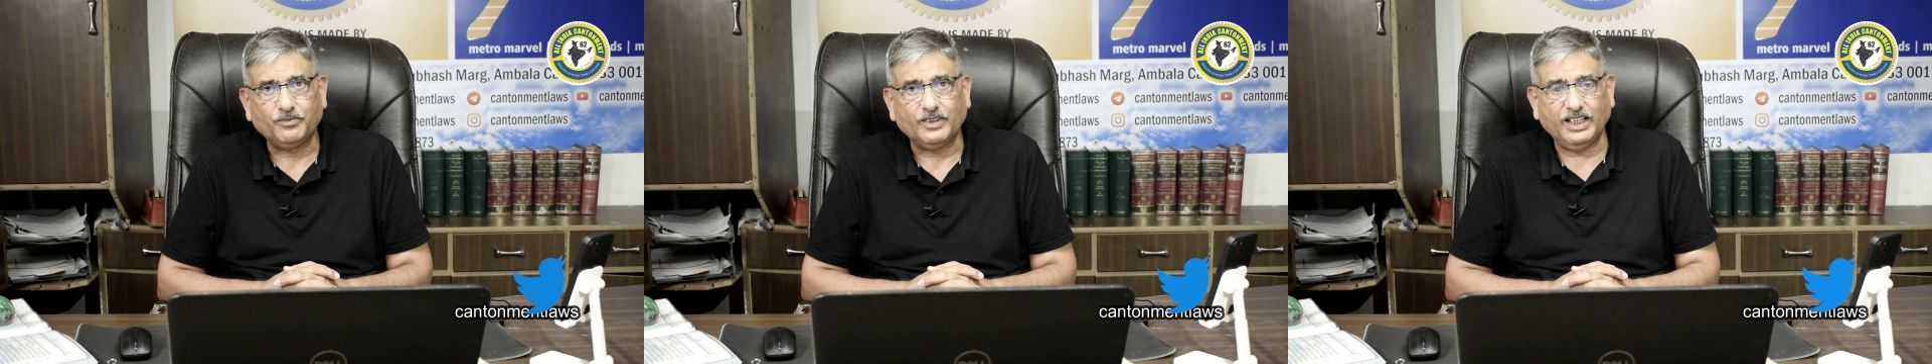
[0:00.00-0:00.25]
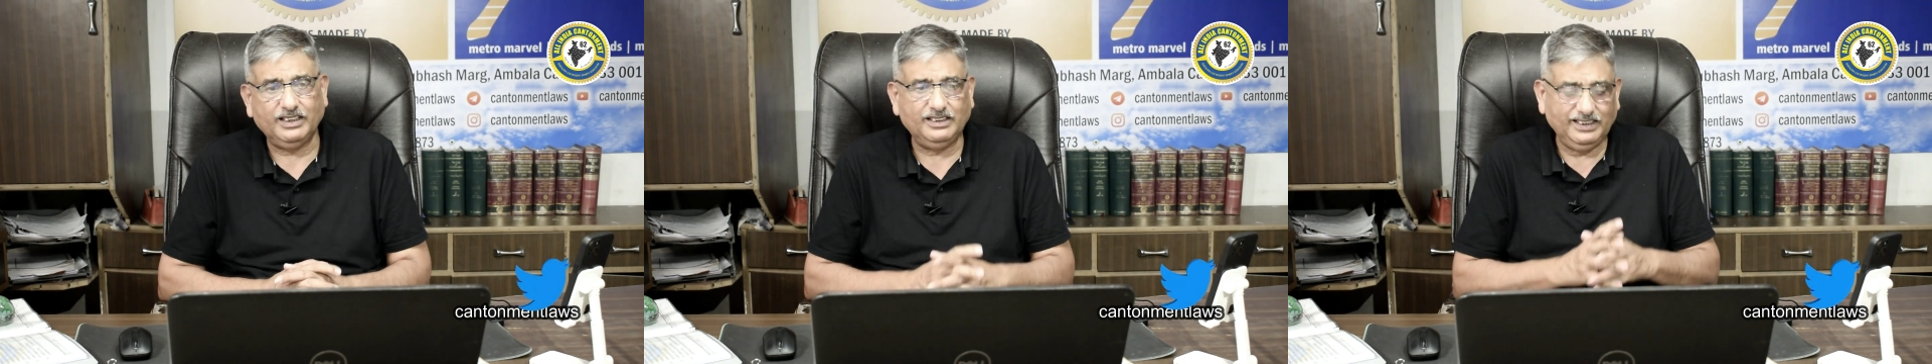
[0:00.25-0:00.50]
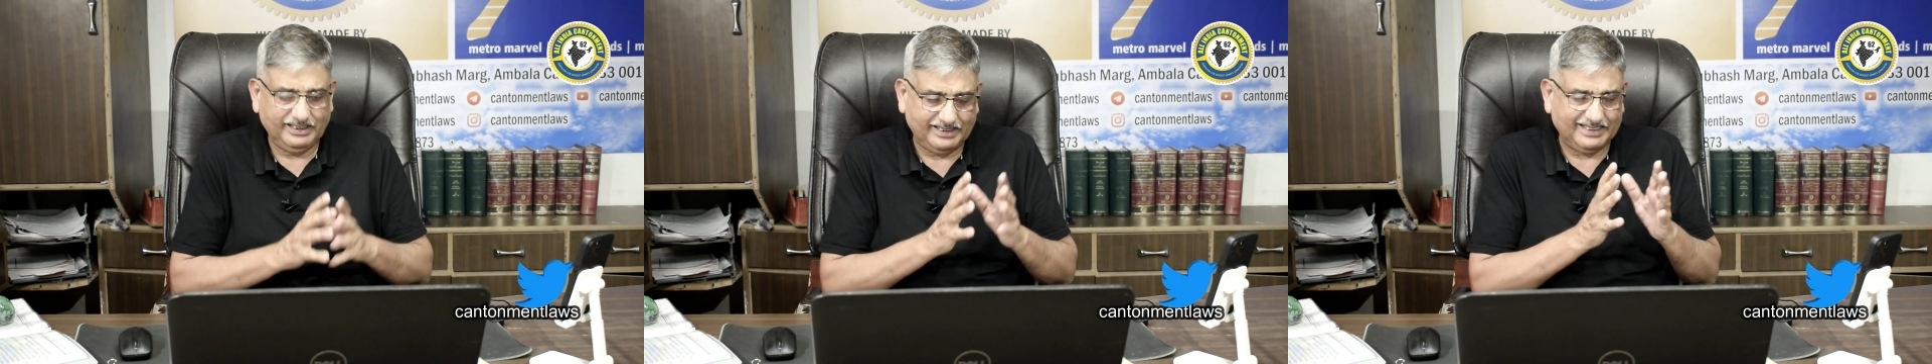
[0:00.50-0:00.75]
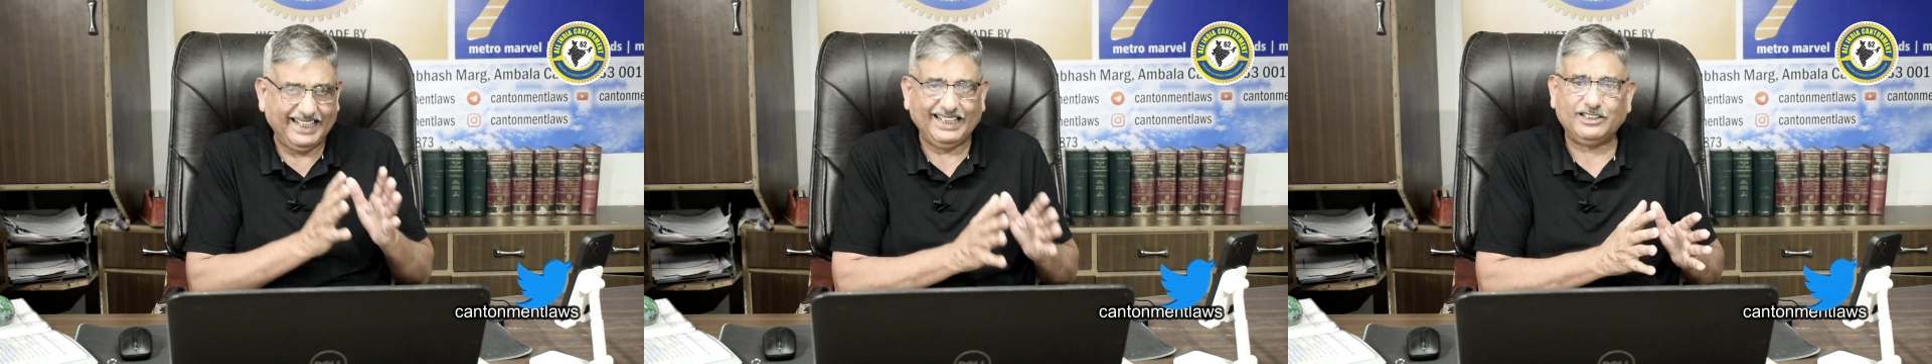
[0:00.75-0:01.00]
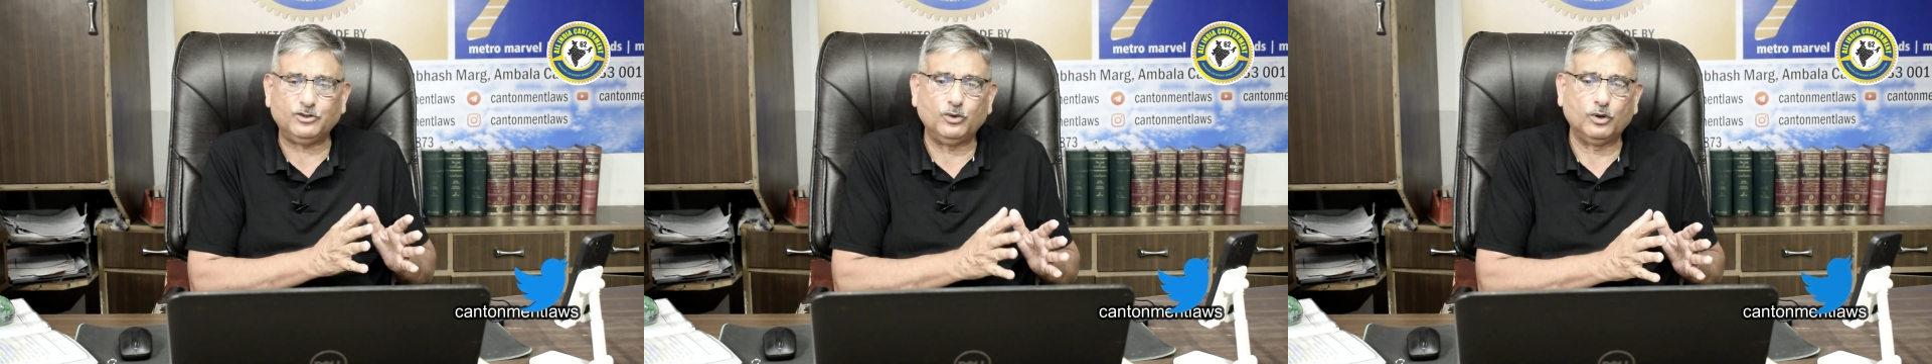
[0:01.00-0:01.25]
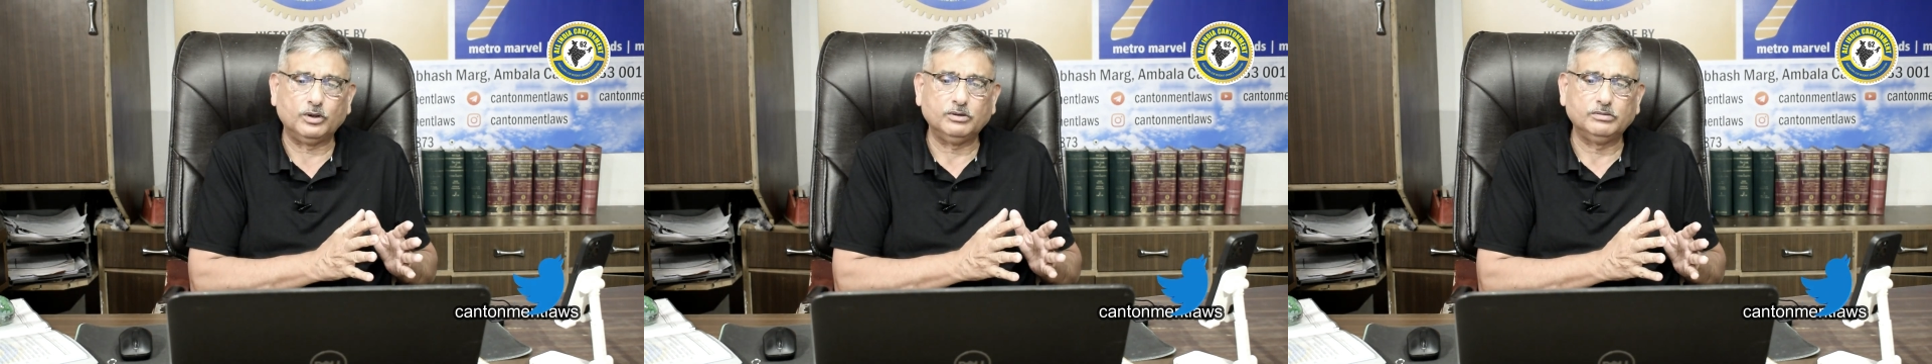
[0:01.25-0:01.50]
in the state
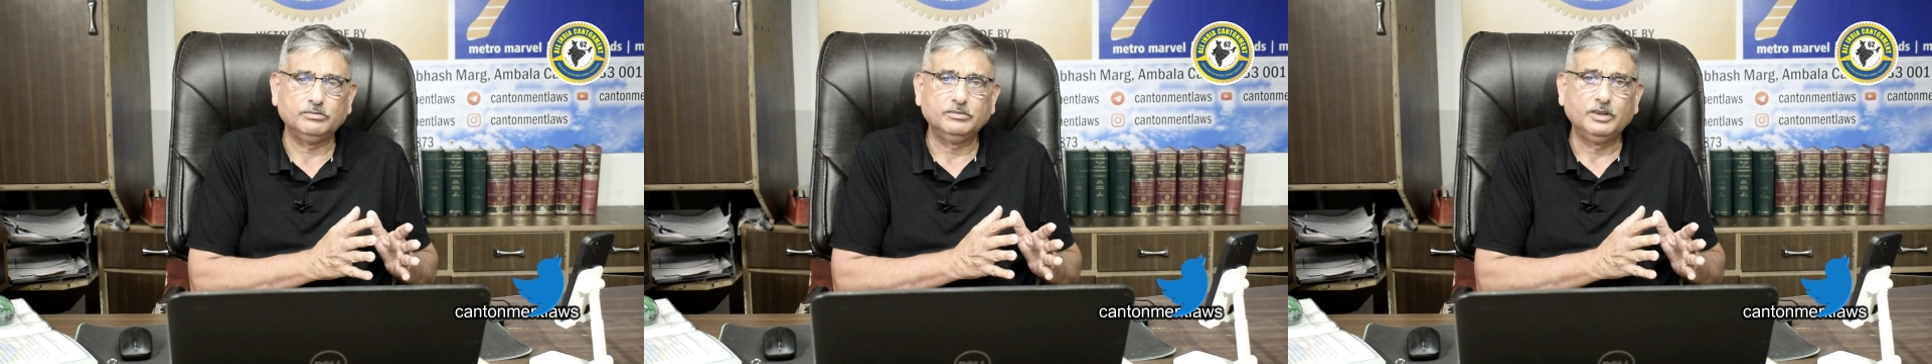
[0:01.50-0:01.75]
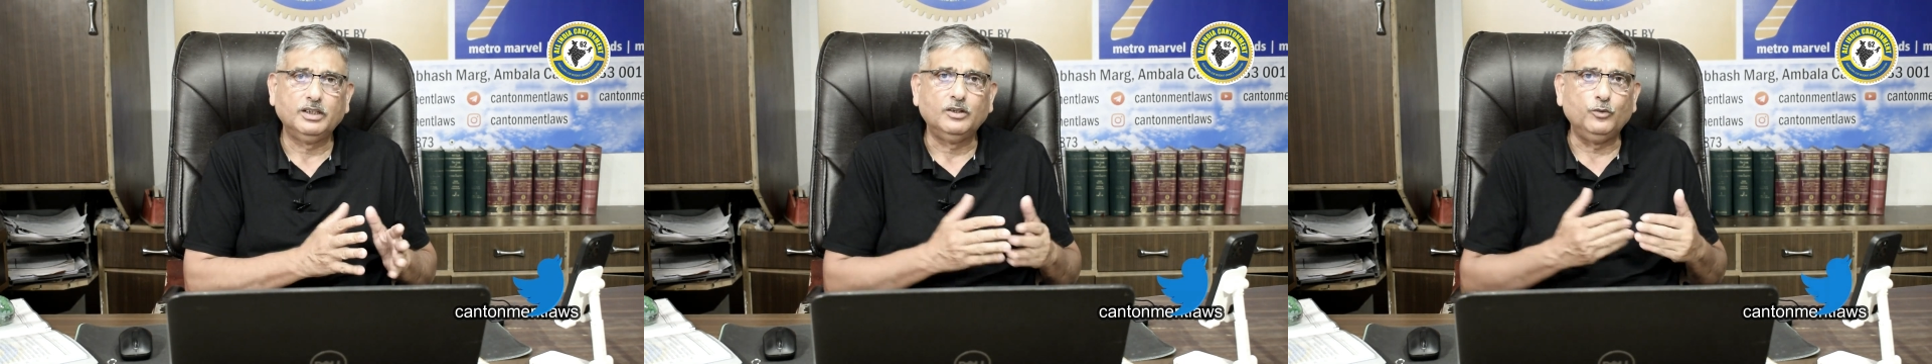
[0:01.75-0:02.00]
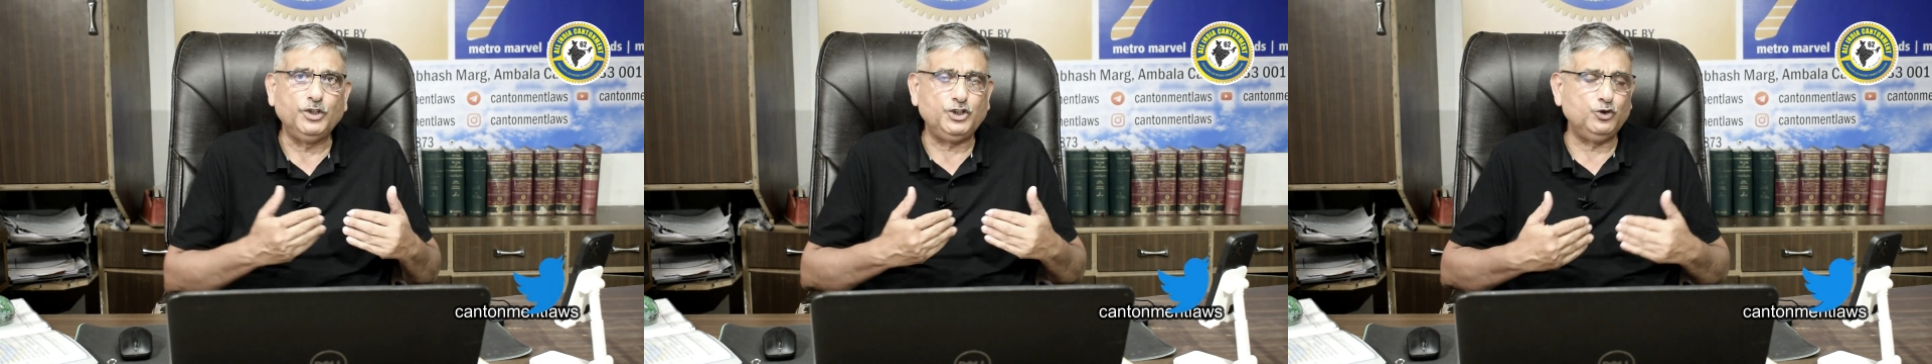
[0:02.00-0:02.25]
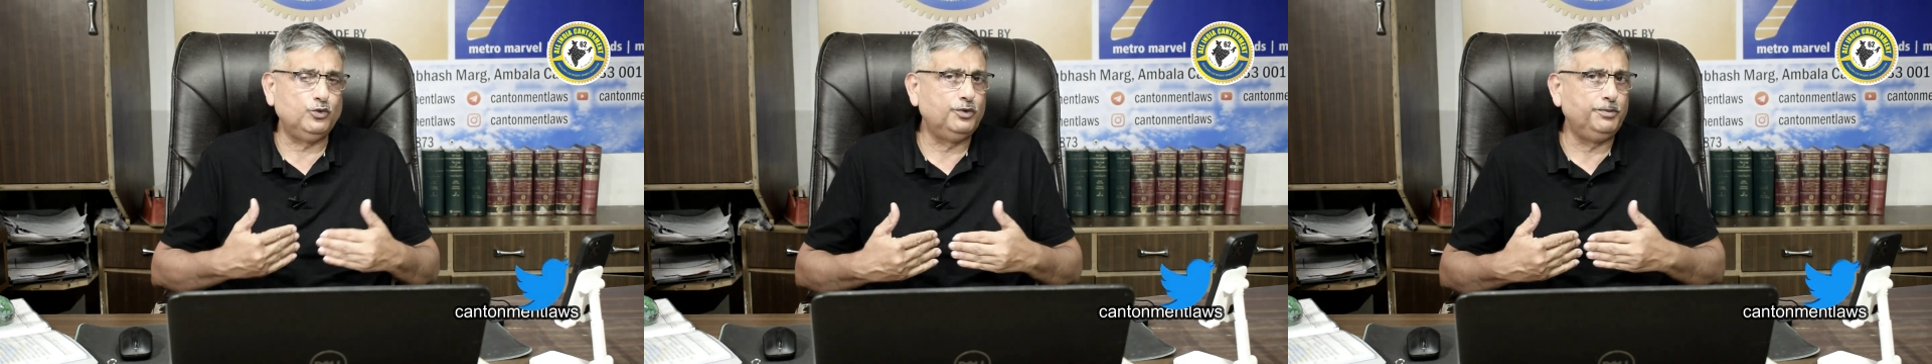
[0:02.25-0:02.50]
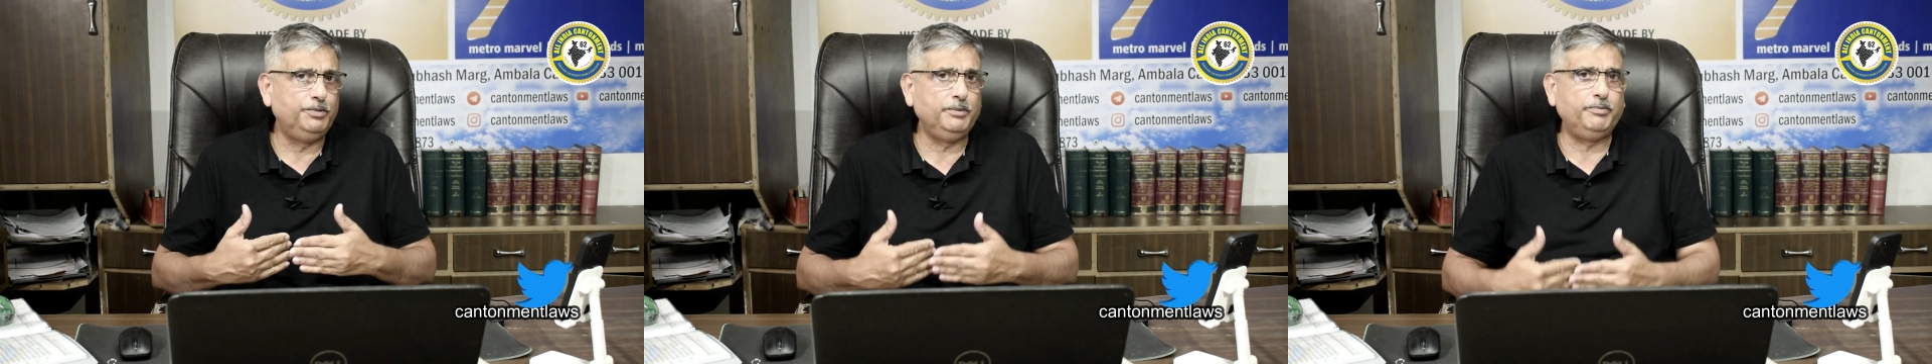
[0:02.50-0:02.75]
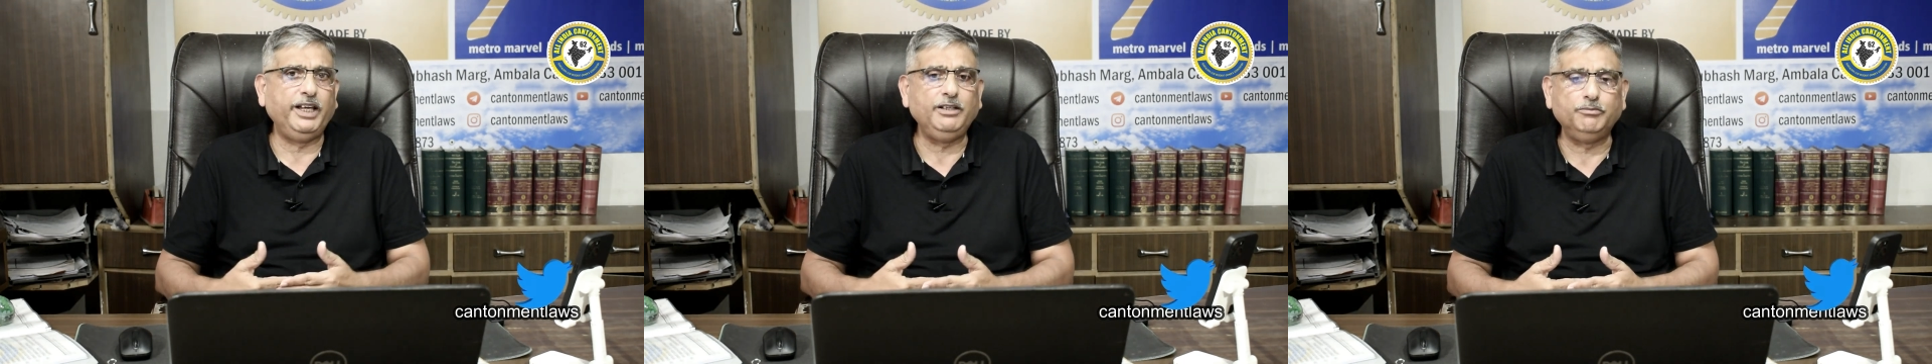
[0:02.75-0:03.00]
court, which you would be
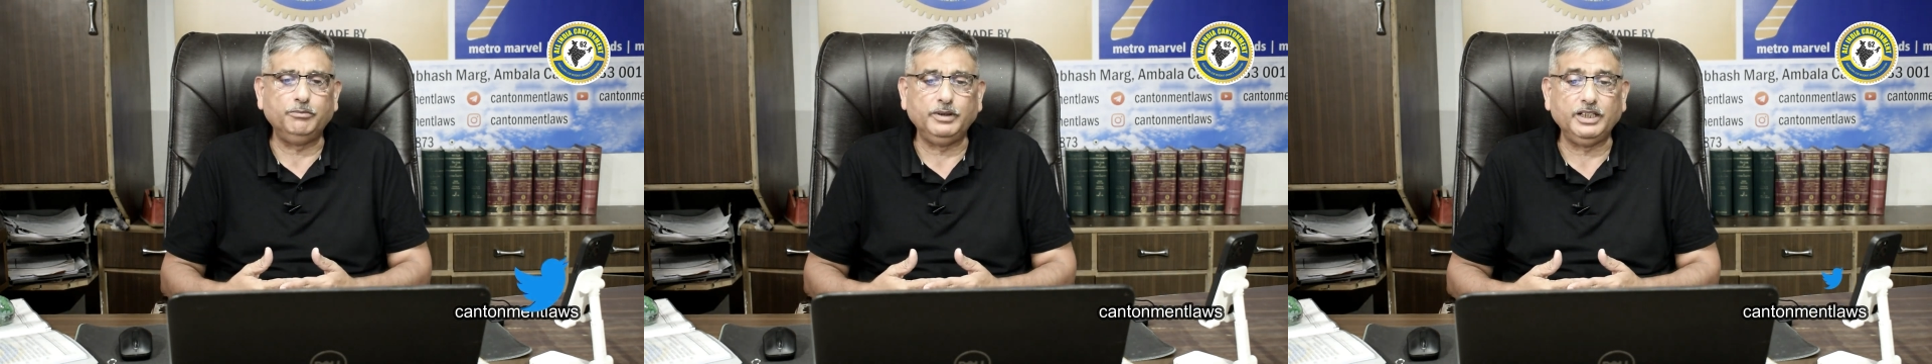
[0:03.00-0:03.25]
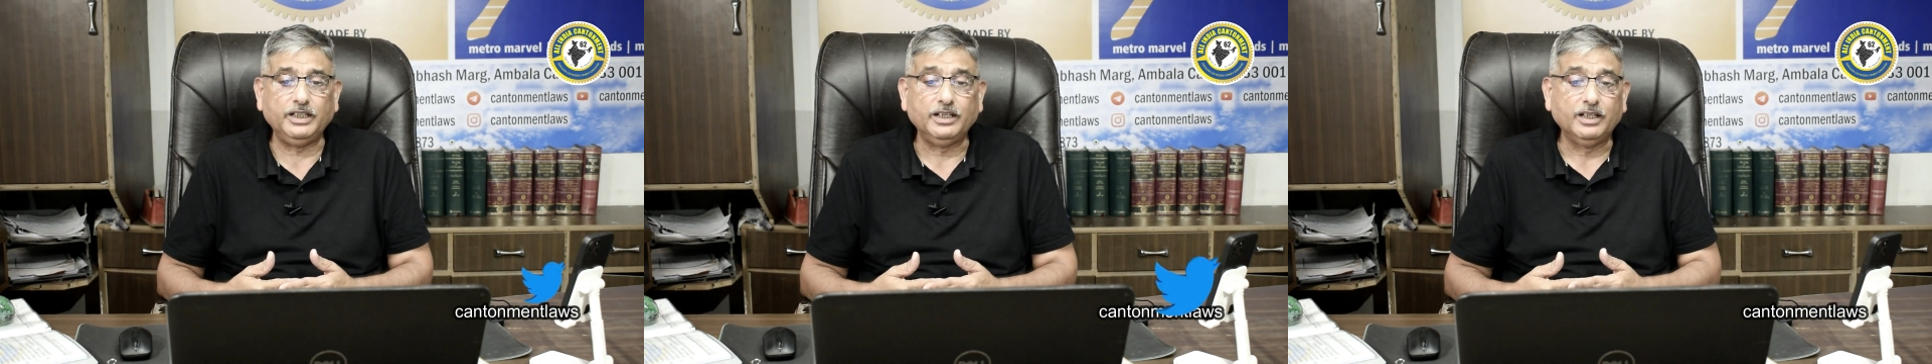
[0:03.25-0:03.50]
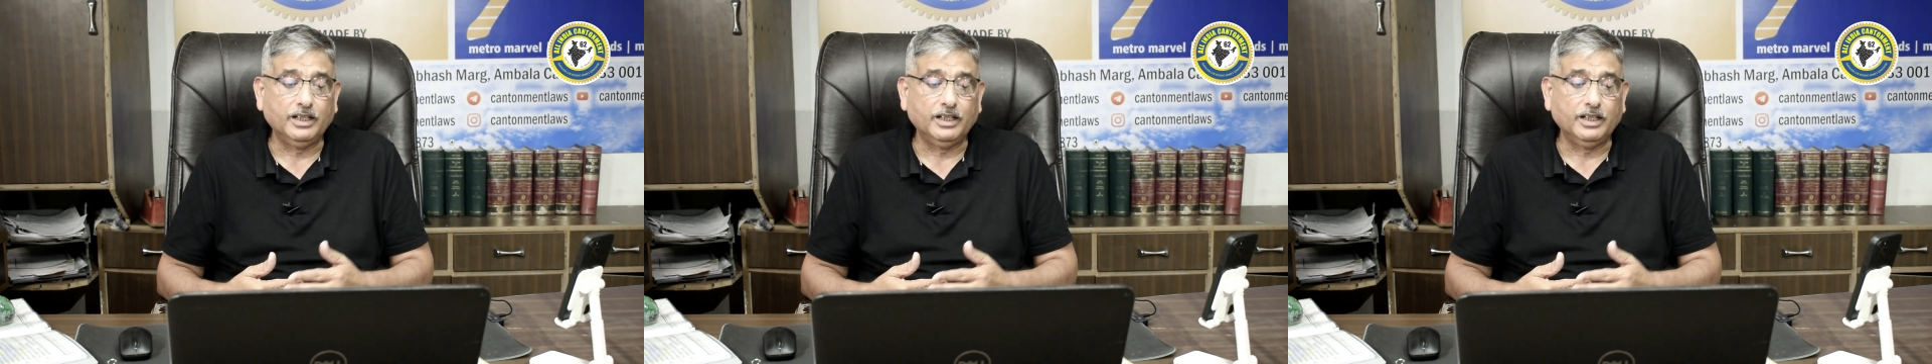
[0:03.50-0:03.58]
paying me.